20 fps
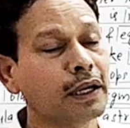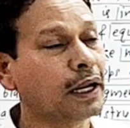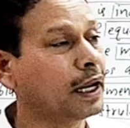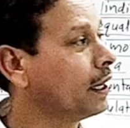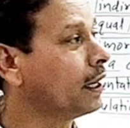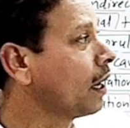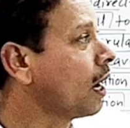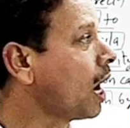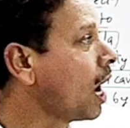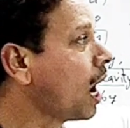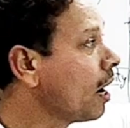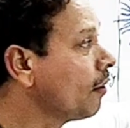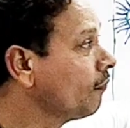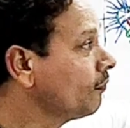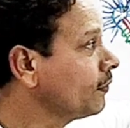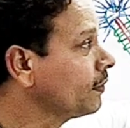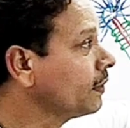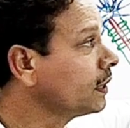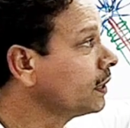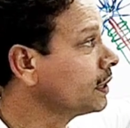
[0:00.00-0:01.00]
And
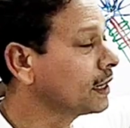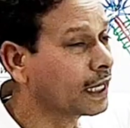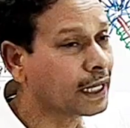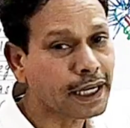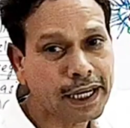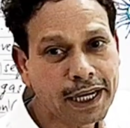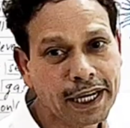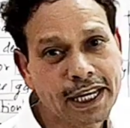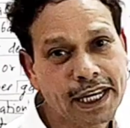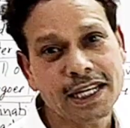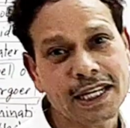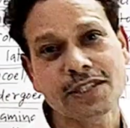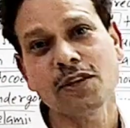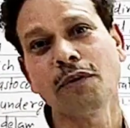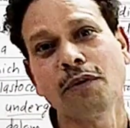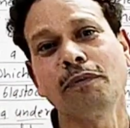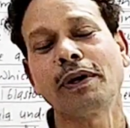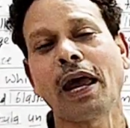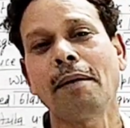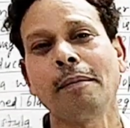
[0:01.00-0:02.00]
after the release
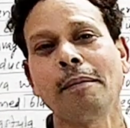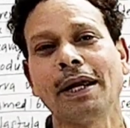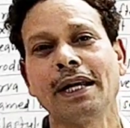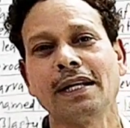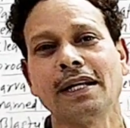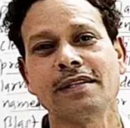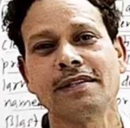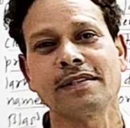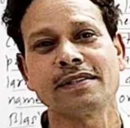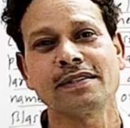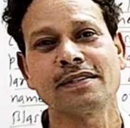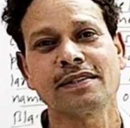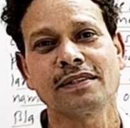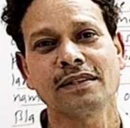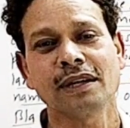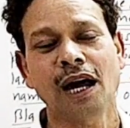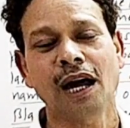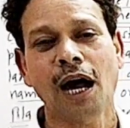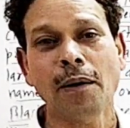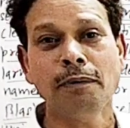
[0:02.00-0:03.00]
of gametes,
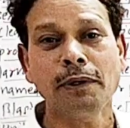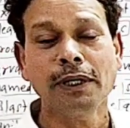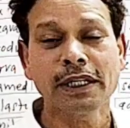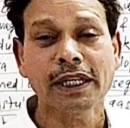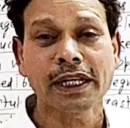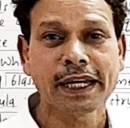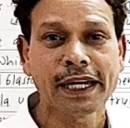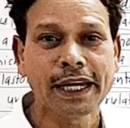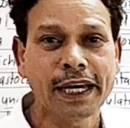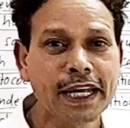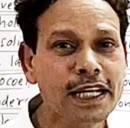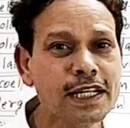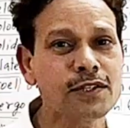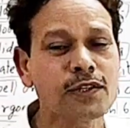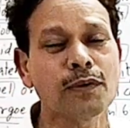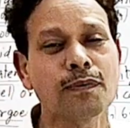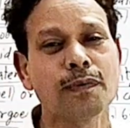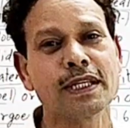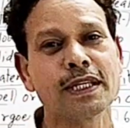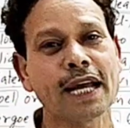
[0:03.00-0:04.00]
after the release
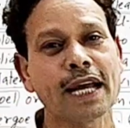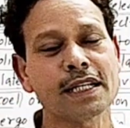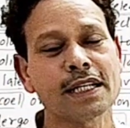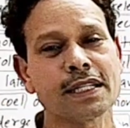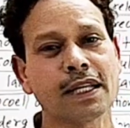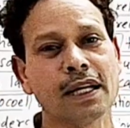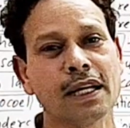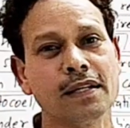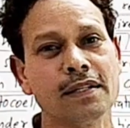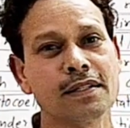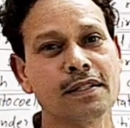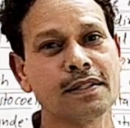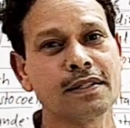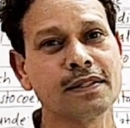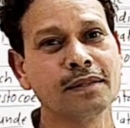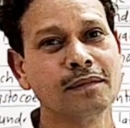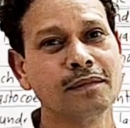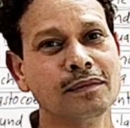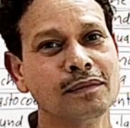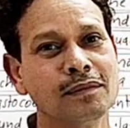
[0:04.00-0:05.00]
of sexes,
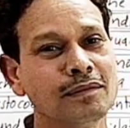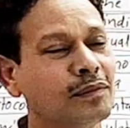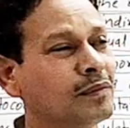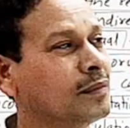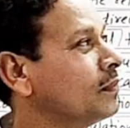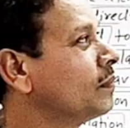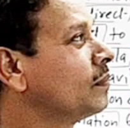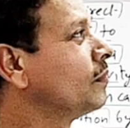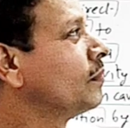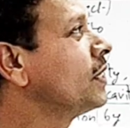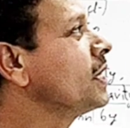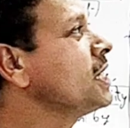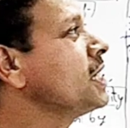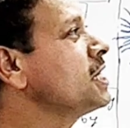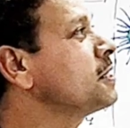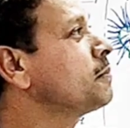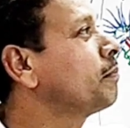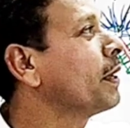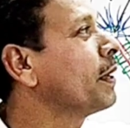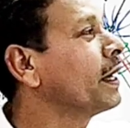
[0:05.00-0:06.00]

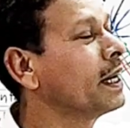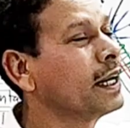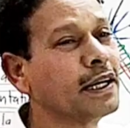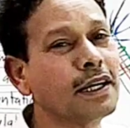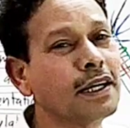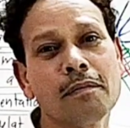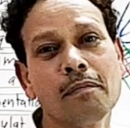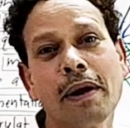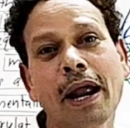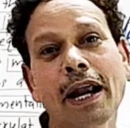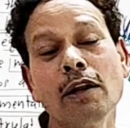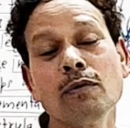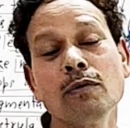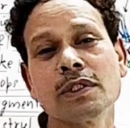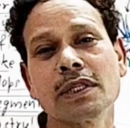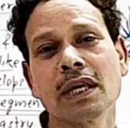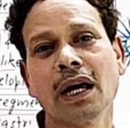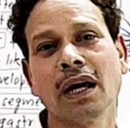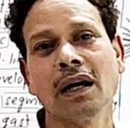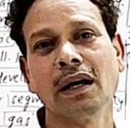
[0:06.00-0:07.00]
these parent
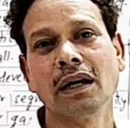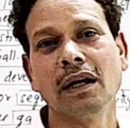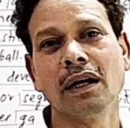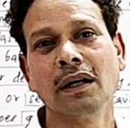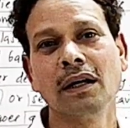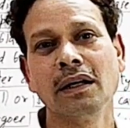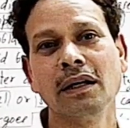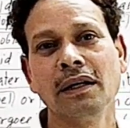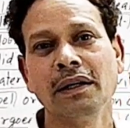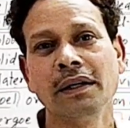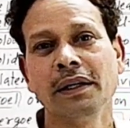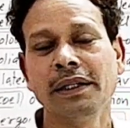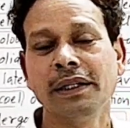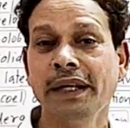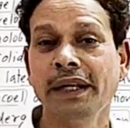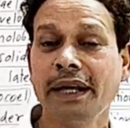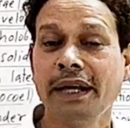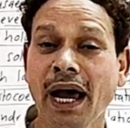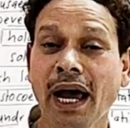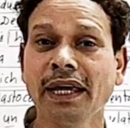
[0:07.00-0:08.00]
medusa,
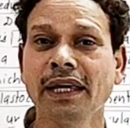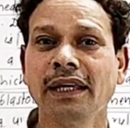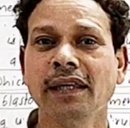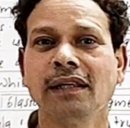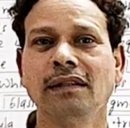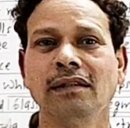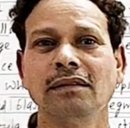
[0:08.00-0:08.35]
they die.